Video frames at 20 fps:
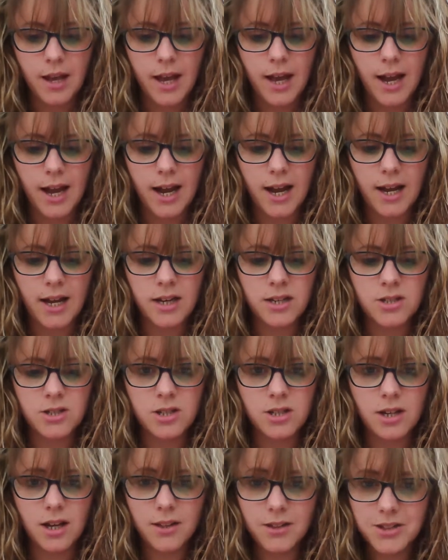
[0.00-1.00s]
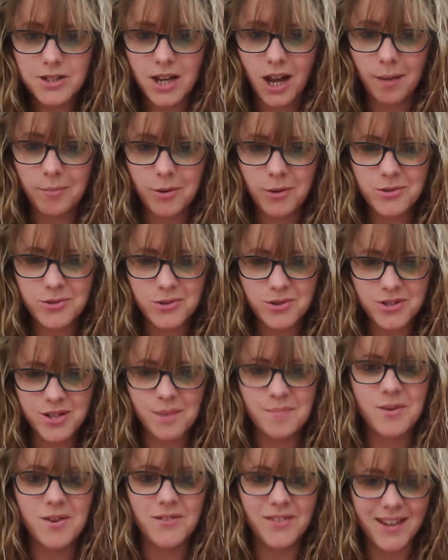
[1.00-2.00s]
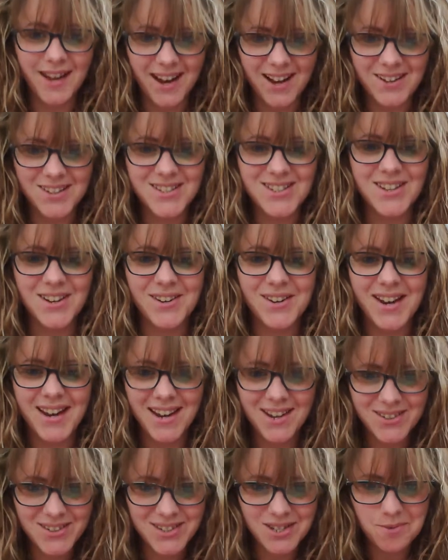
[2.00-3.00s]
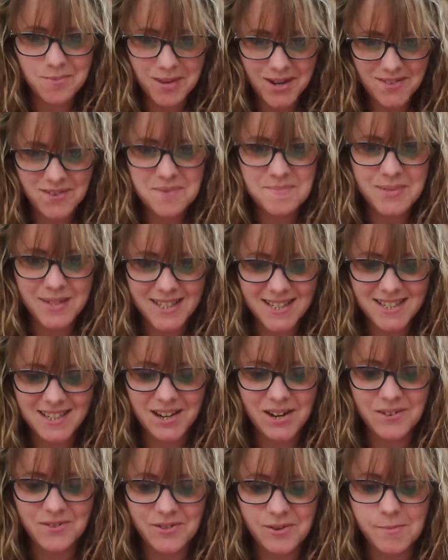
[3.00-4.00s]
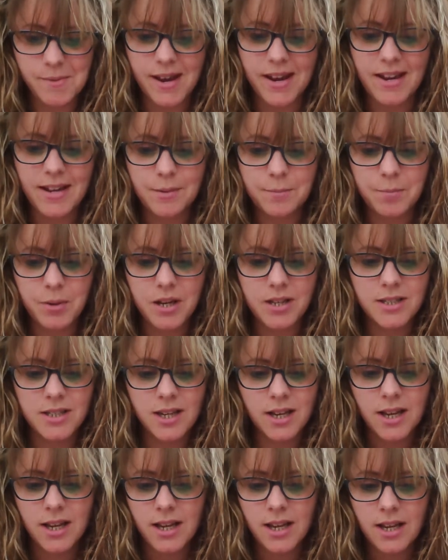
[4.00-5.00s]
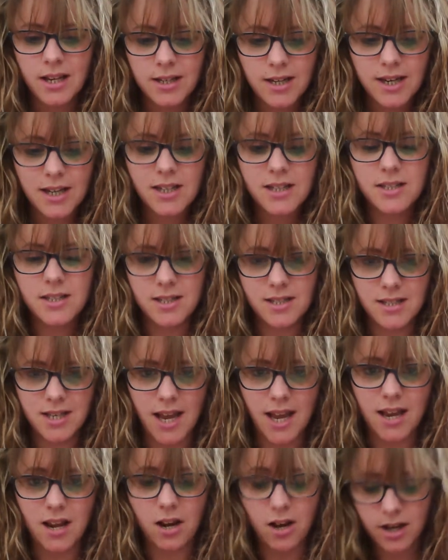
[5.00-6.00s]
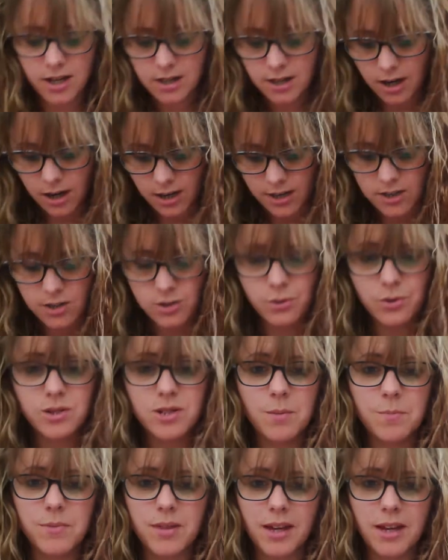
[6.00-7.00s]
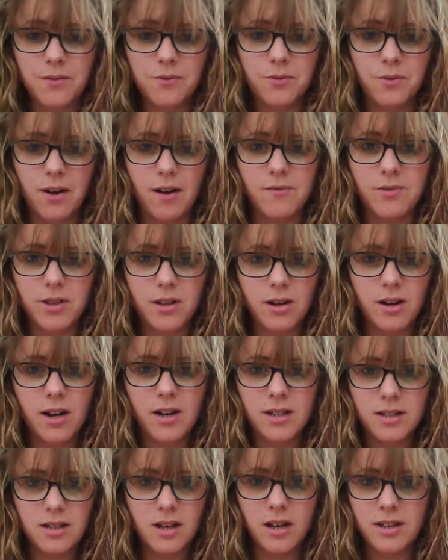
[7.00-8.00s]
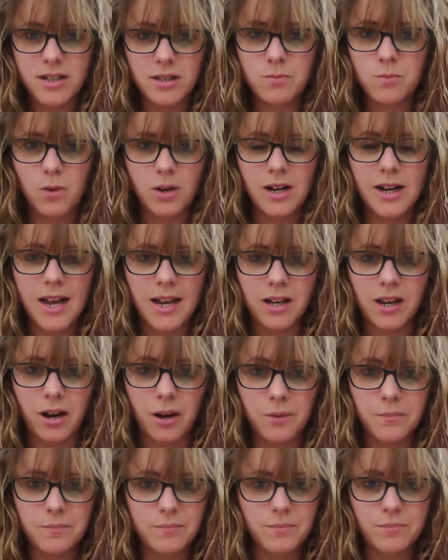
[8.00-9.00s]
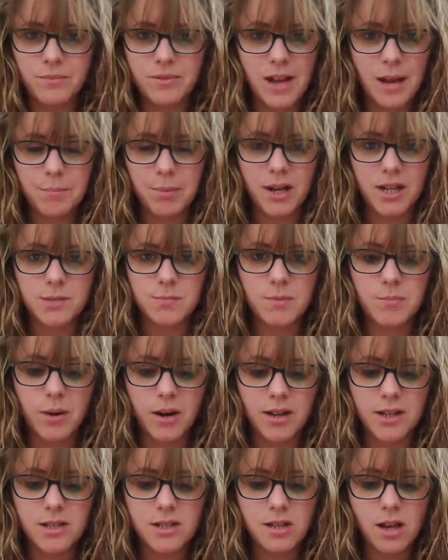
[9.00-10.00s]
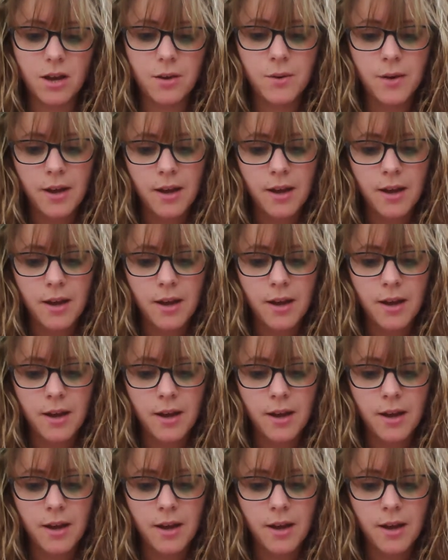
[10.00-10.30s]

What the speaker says: and at the time I was also moving house, so it was a bit of a busy time for me. But needless to say, I saw something in Forever that I didn't want to let pass me by. So